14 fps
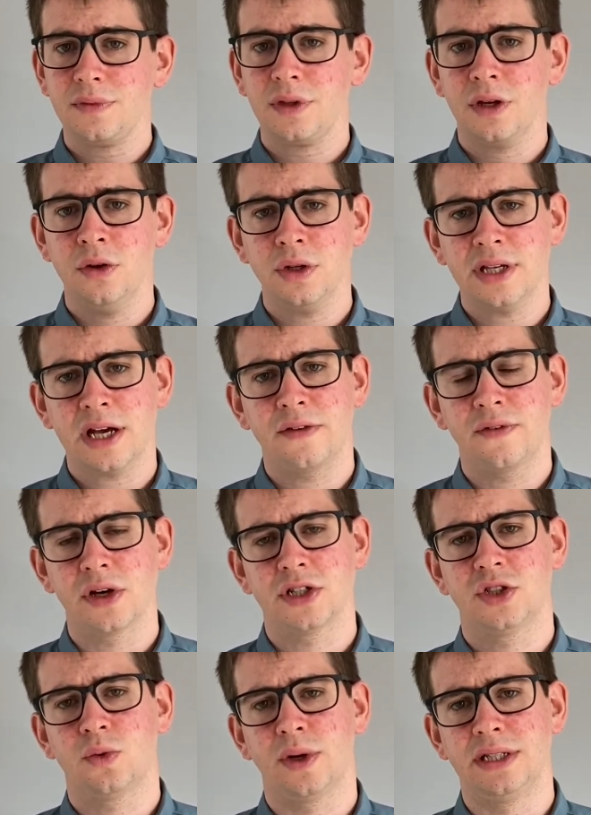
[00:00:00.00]
Look down at
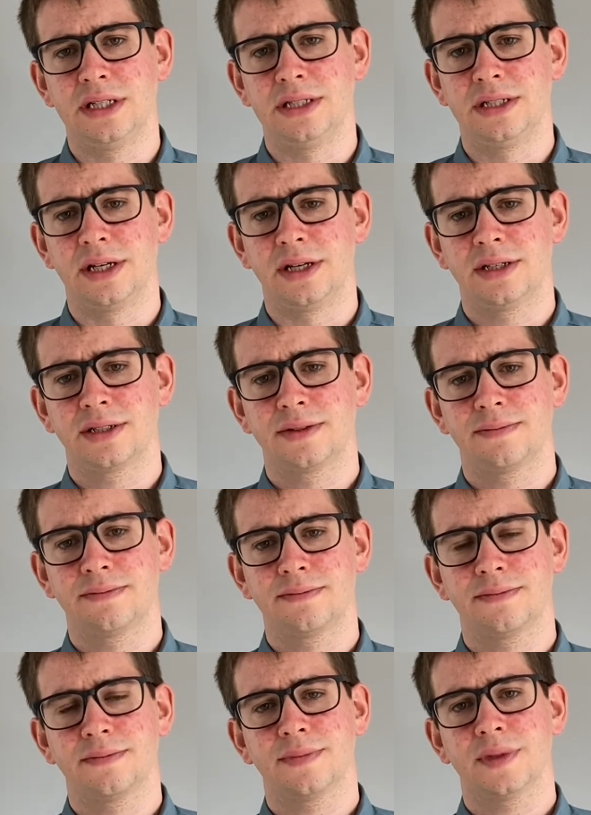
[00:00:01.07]
verse 26.
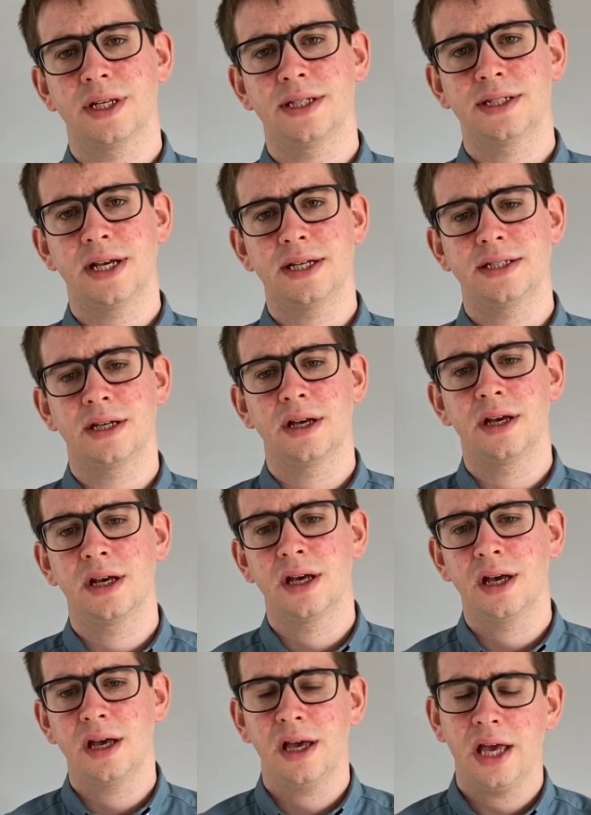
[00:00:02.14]
It says,
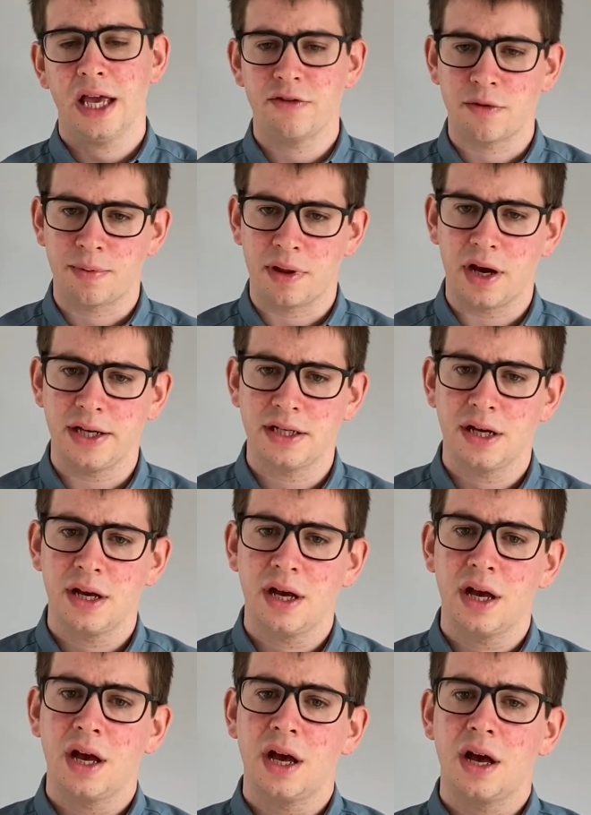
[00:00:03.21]
he replied,
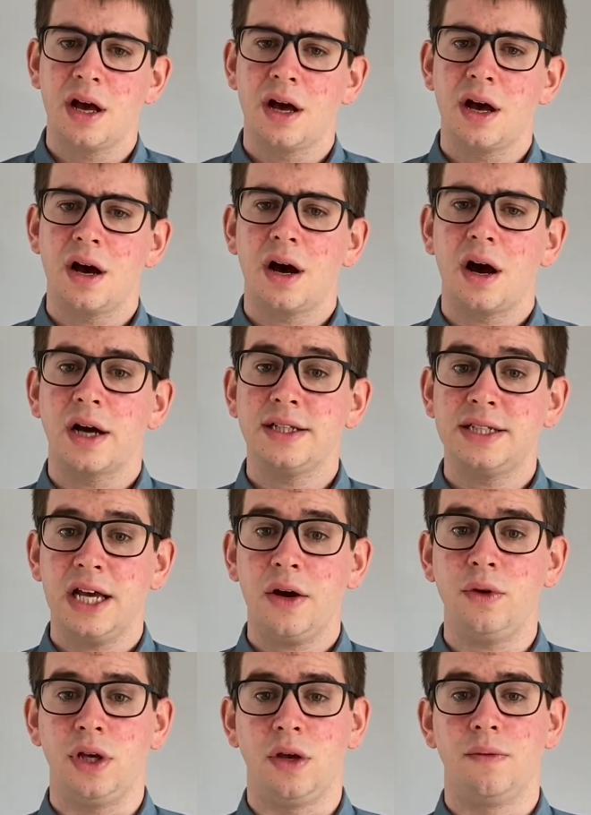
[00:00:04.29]
"I
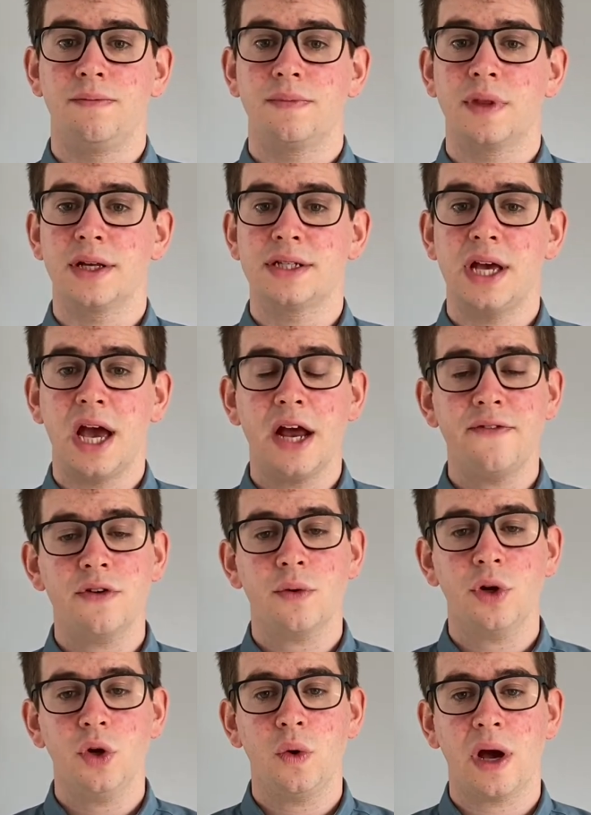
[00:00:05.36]
tell you that to
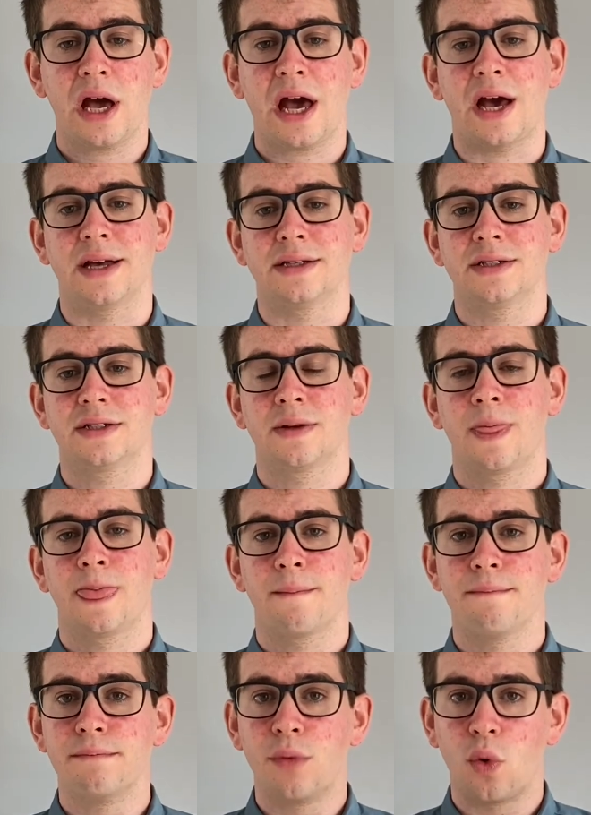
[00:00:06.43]
everyone who has,
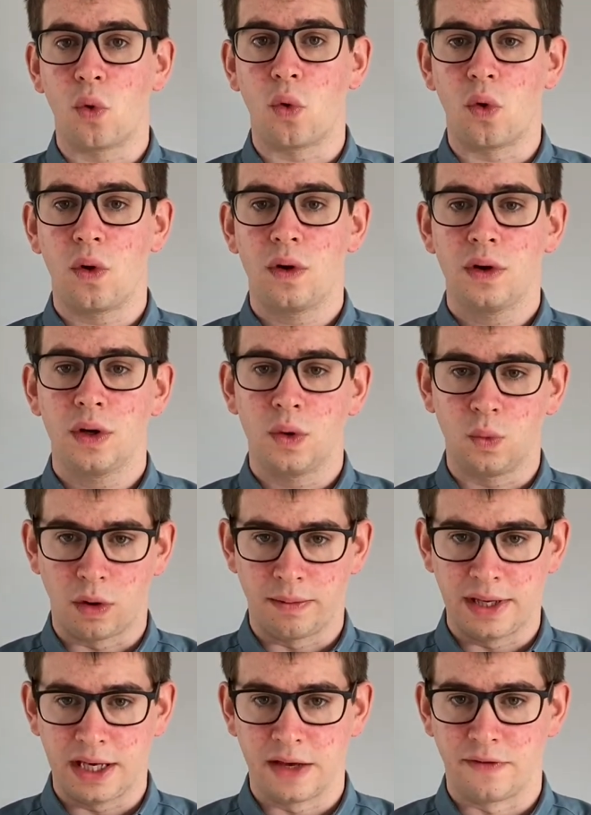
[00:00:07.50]
more will
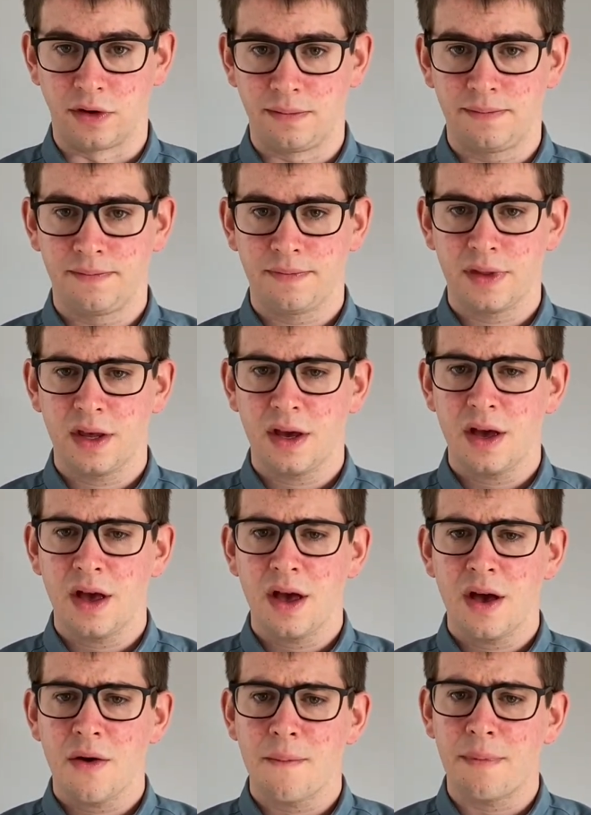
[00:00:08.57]
be given.
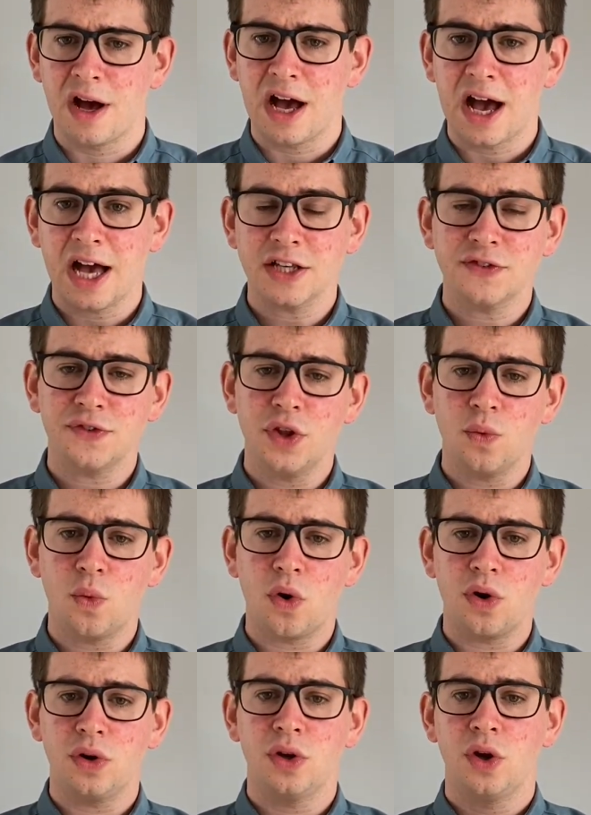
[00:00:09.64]
But as for the
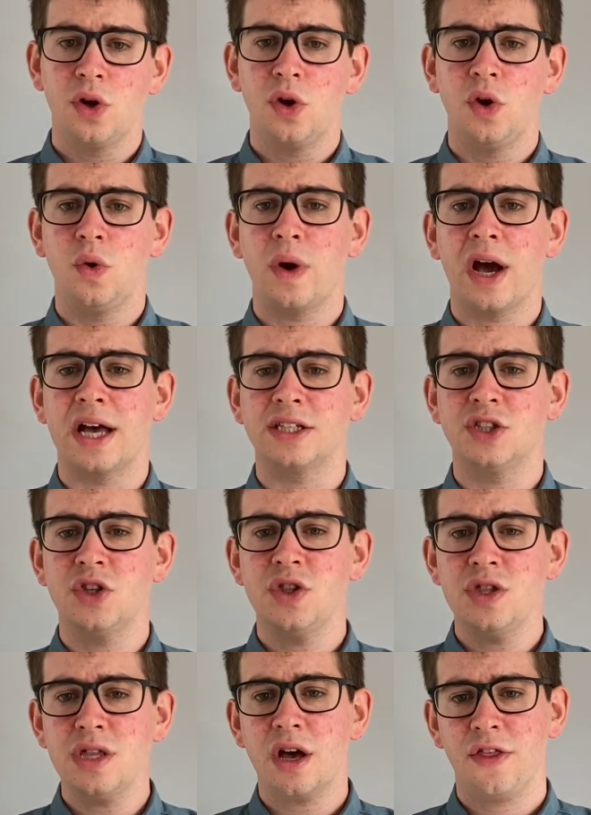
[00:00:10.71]
one who has
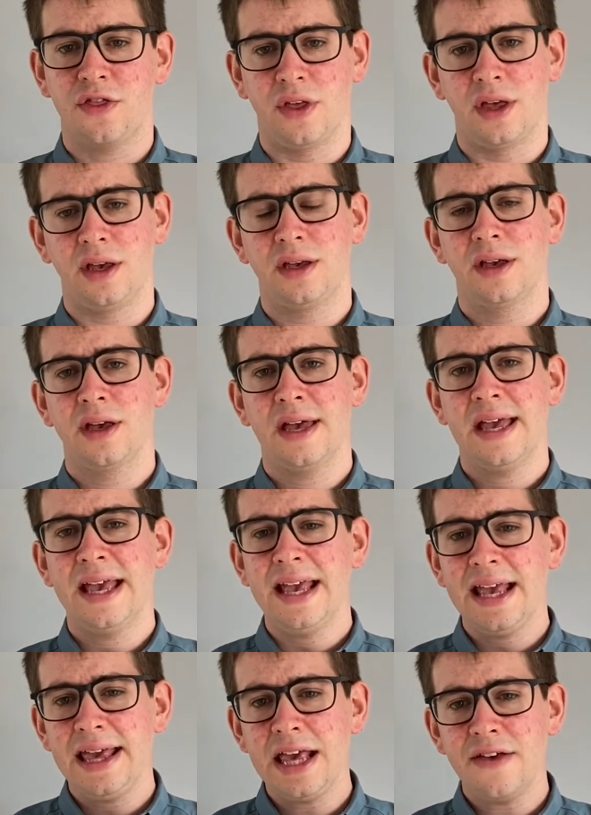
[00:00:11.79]
nothing,
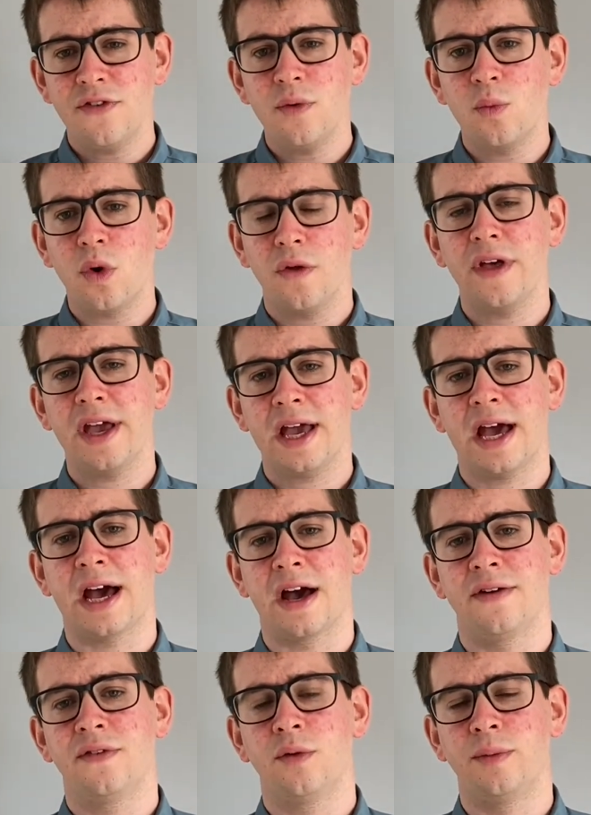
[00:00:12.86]
even what they
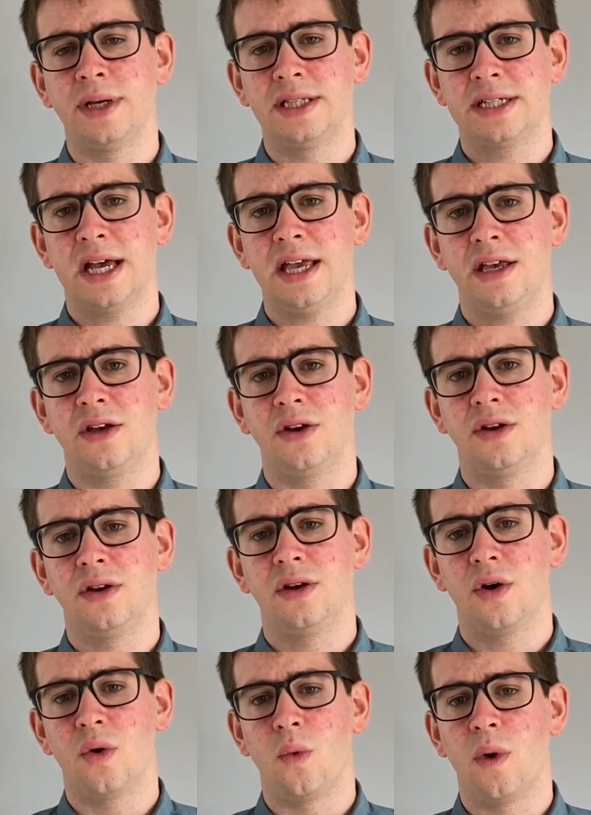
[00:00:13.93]
have will be taken
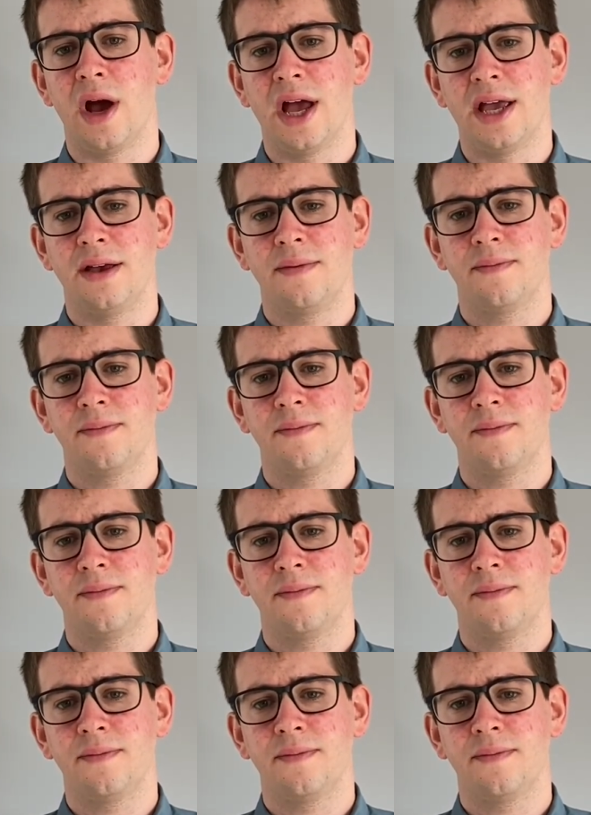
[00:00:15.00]
away.